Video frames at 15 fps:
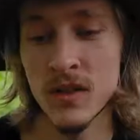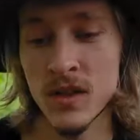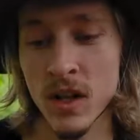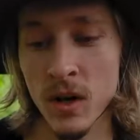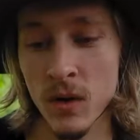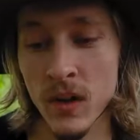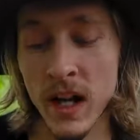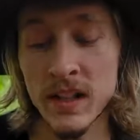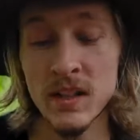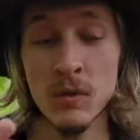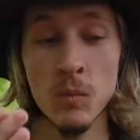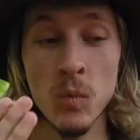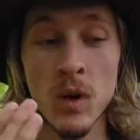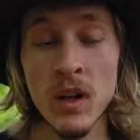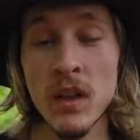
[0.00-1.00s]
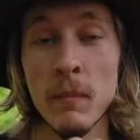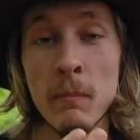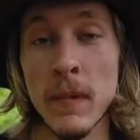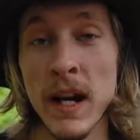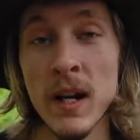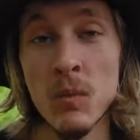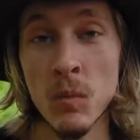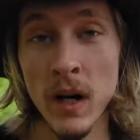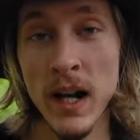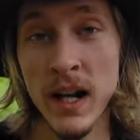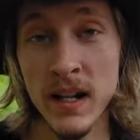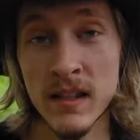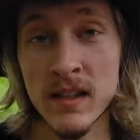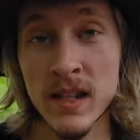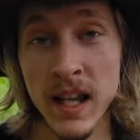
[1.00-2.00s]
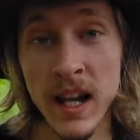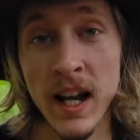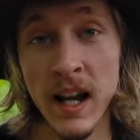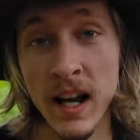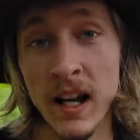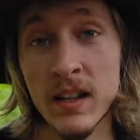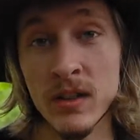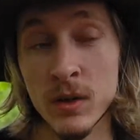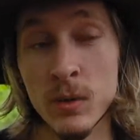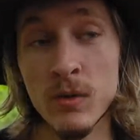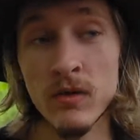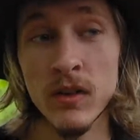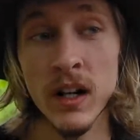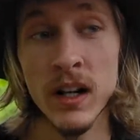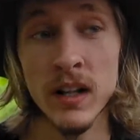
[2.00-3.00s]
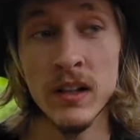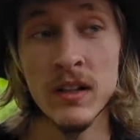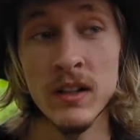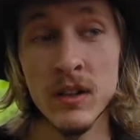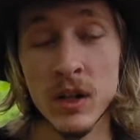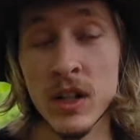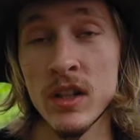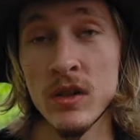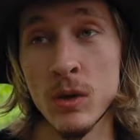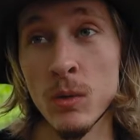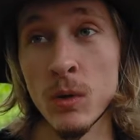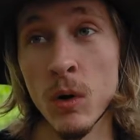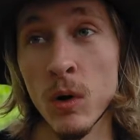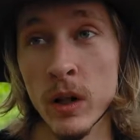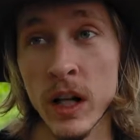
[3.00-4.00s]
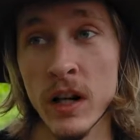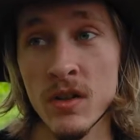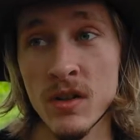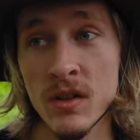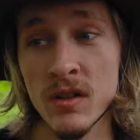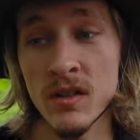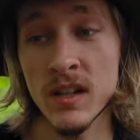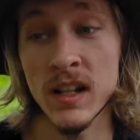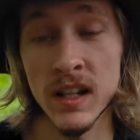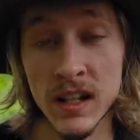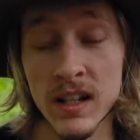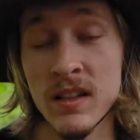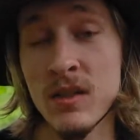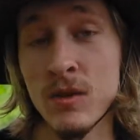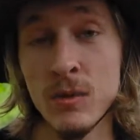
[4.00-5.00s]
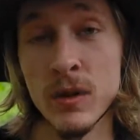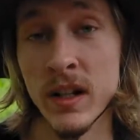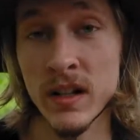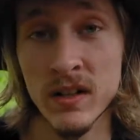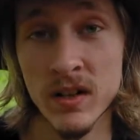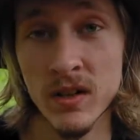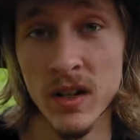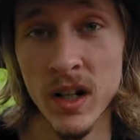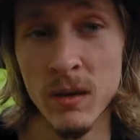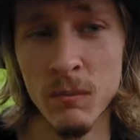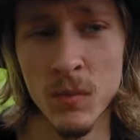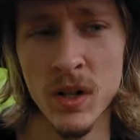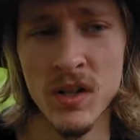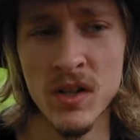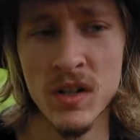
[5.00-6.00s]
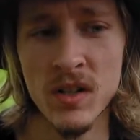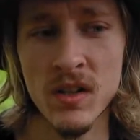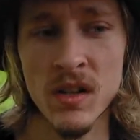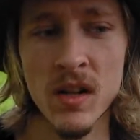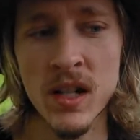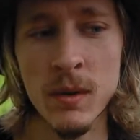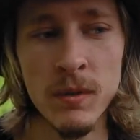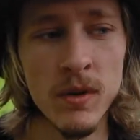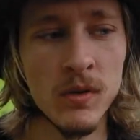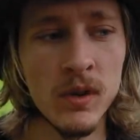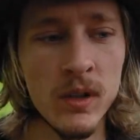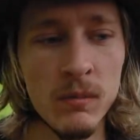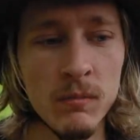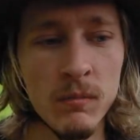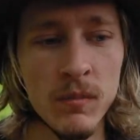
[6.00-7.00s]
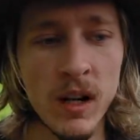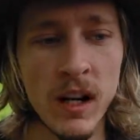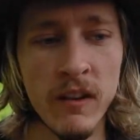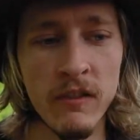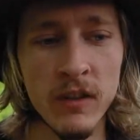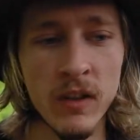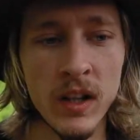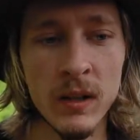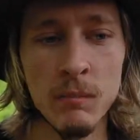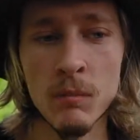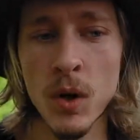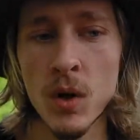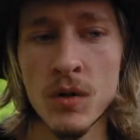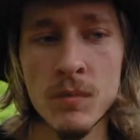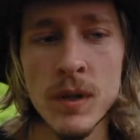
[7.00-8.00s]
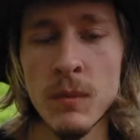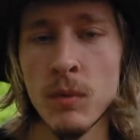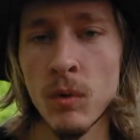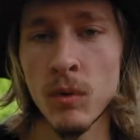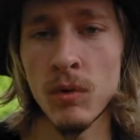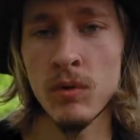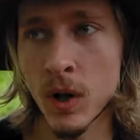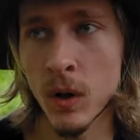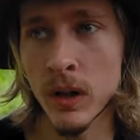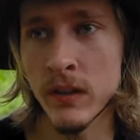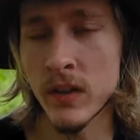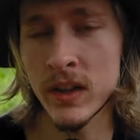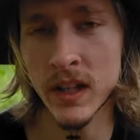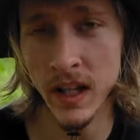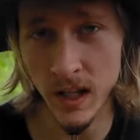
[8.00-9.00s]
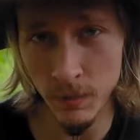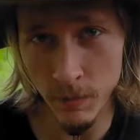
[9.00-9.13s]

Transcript: So that's one of the main ways that I do find these new locations is through Instagram, which is typically I feel like most people don't even think